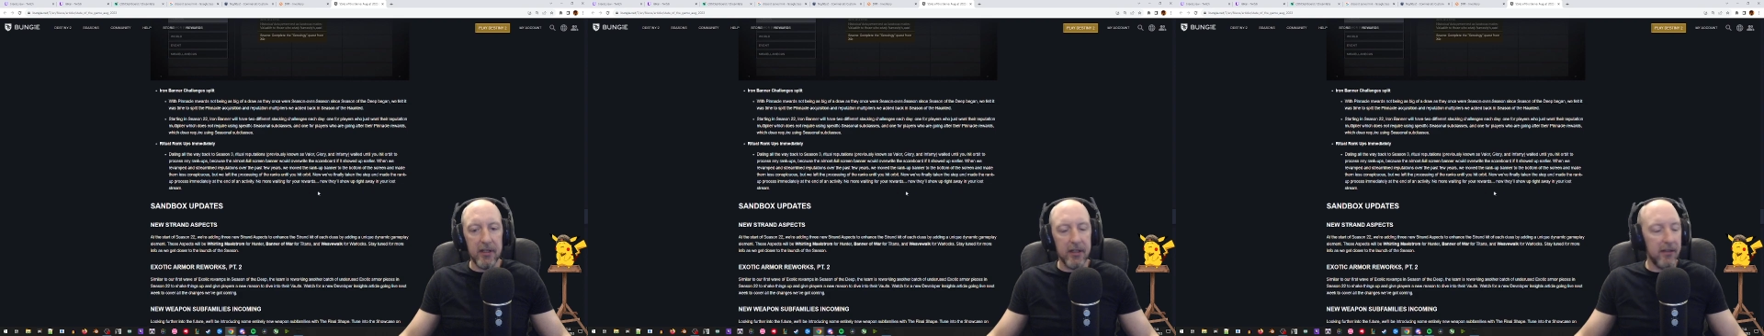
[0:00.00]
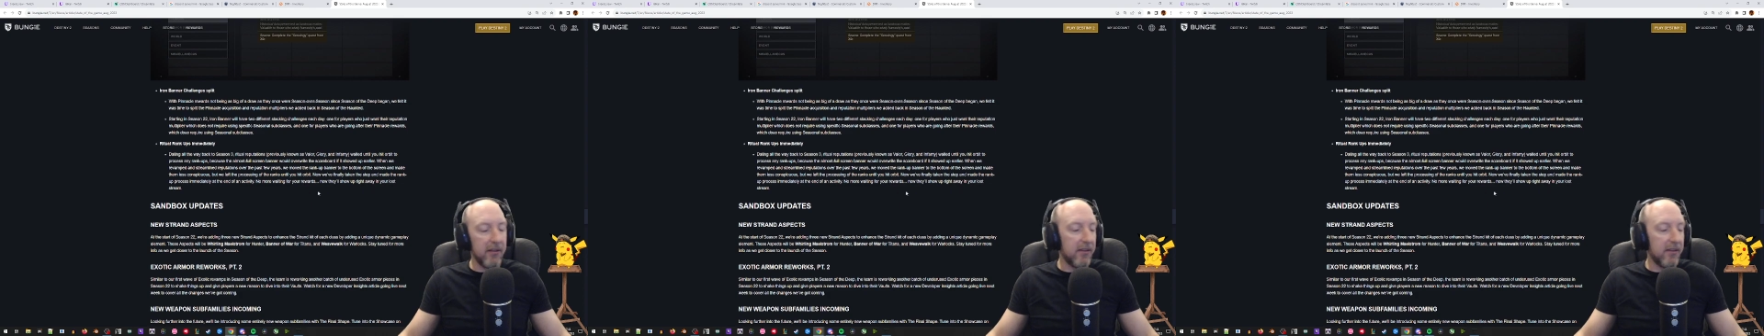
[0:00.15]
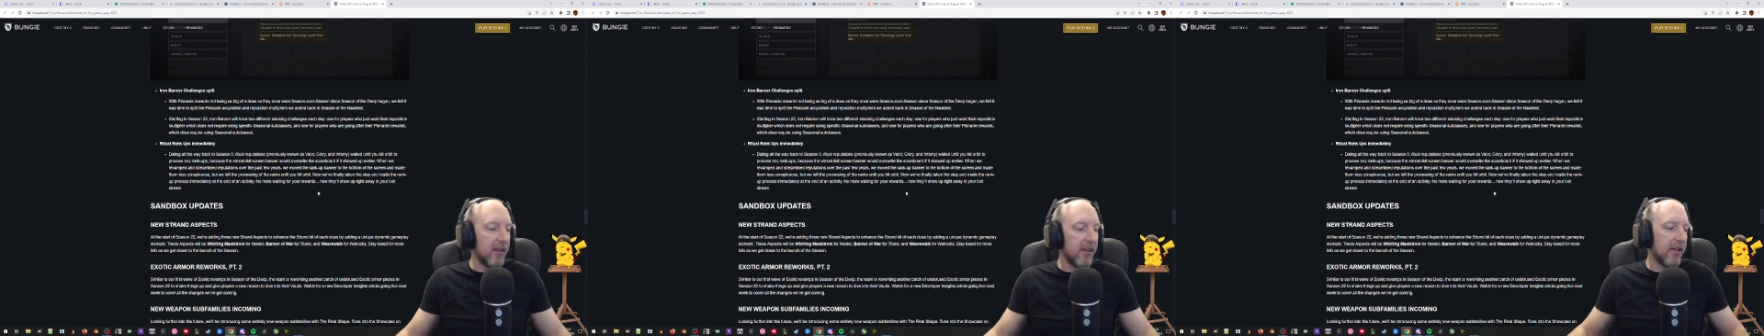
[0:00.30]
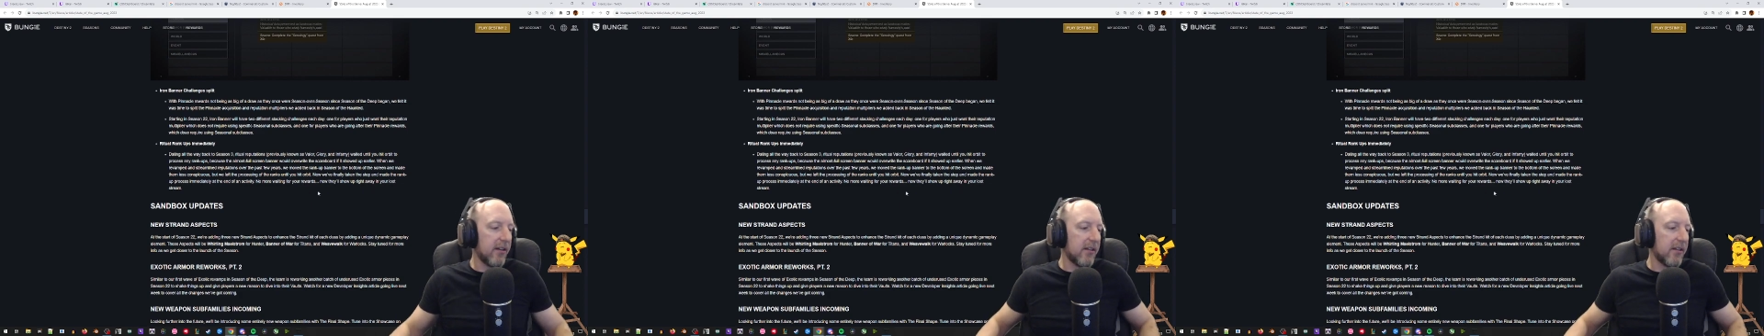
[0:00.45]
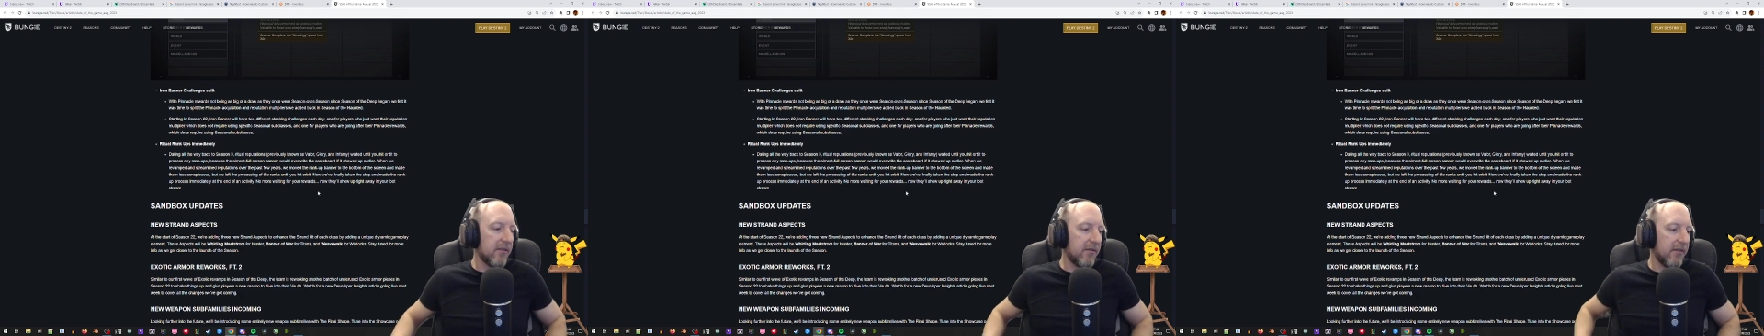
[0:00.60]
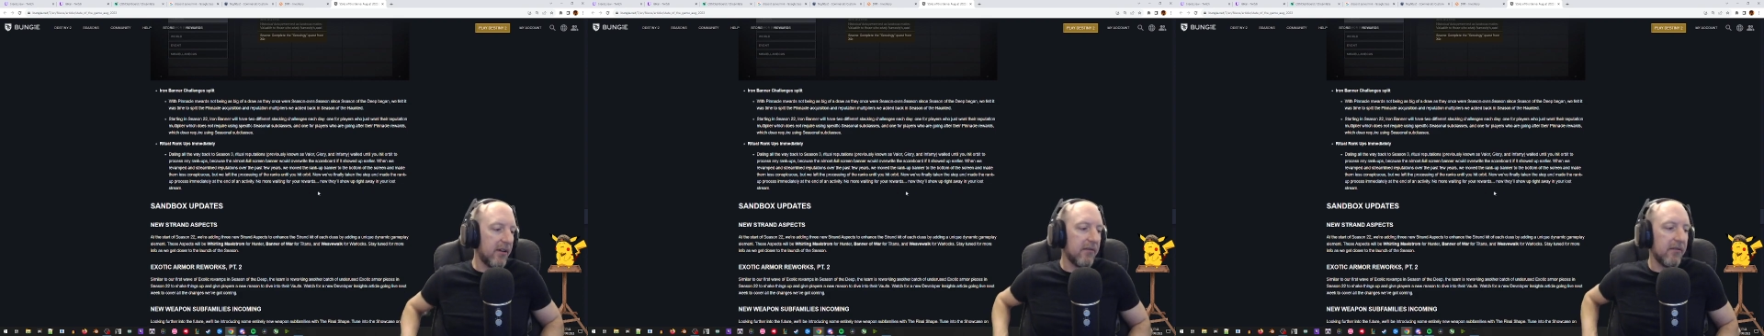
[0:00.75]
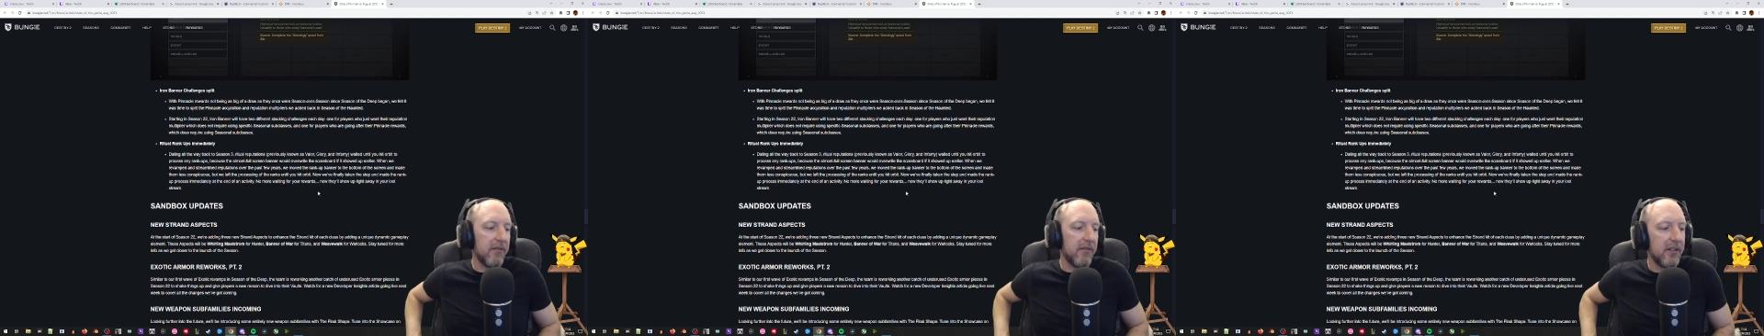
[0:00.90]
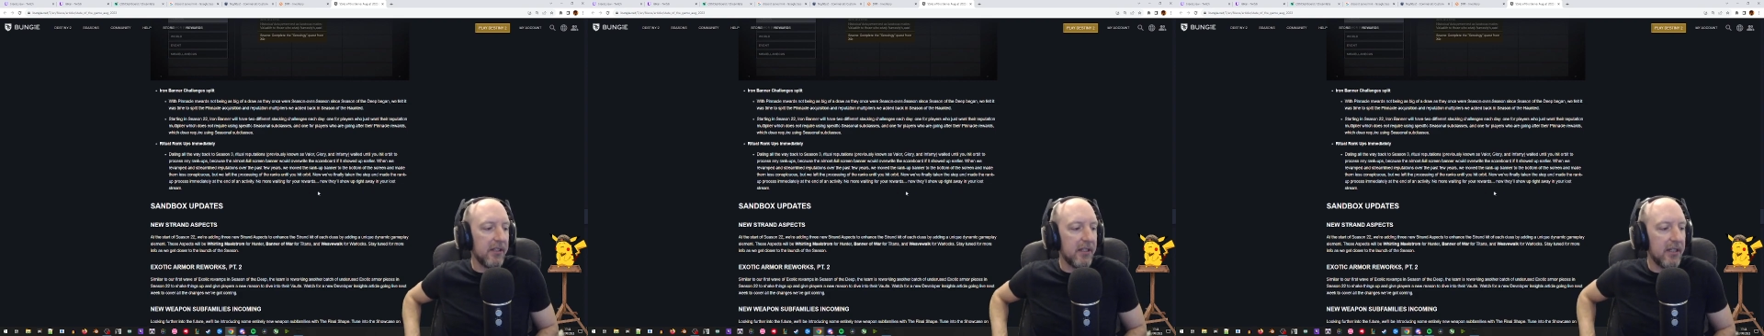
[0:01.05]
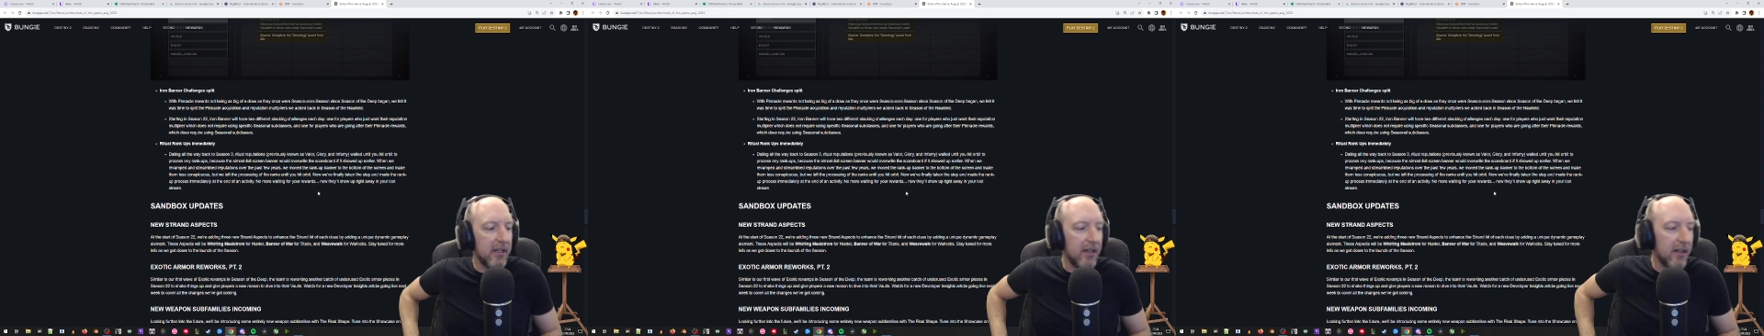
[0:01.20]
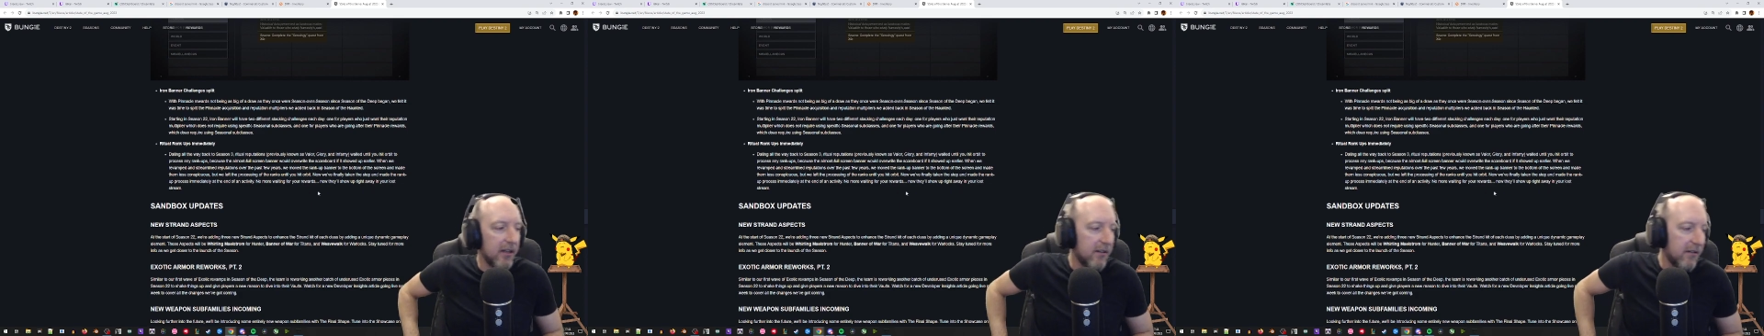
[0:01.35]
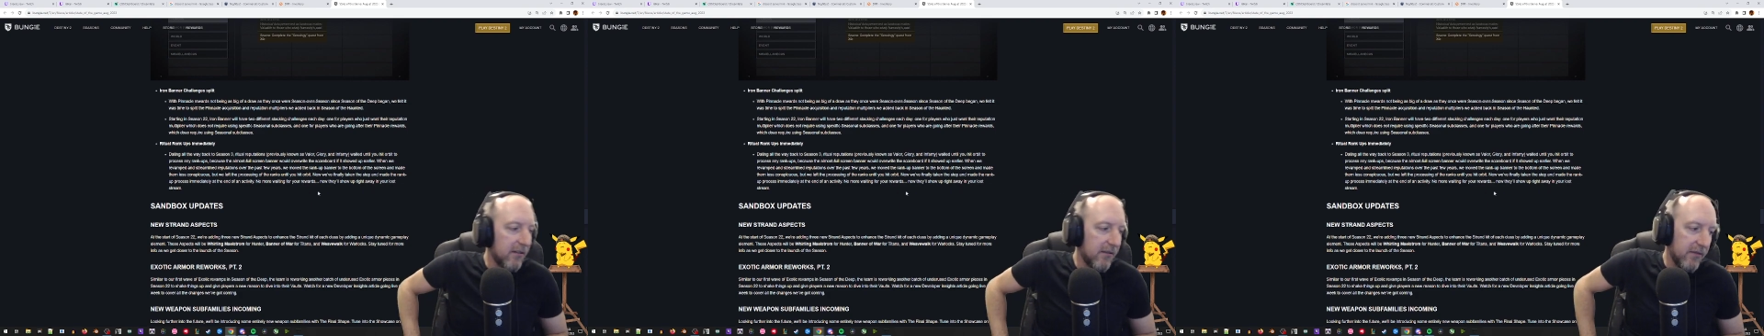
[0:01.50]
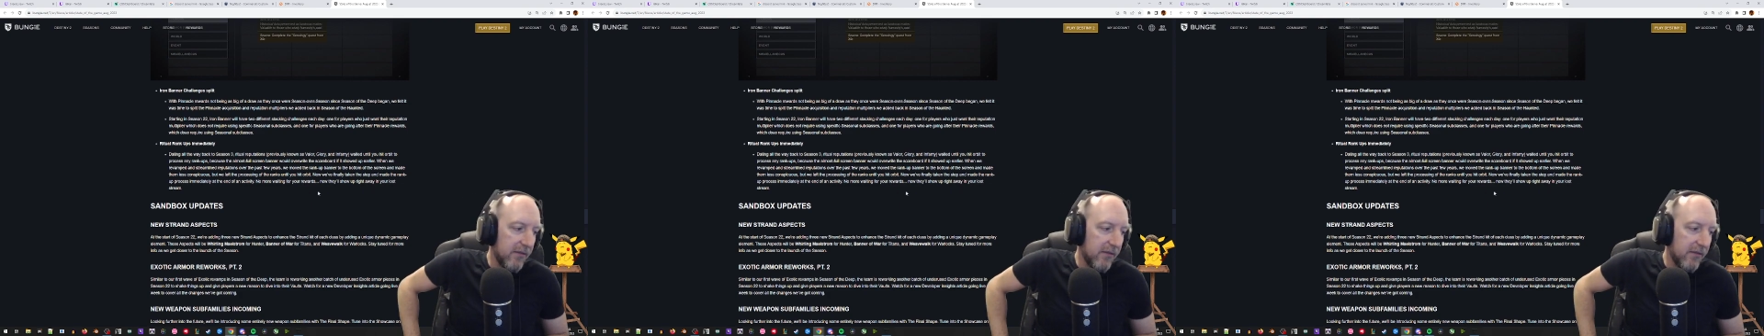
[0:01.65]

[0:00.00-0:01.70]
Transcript: and thanks for everything today.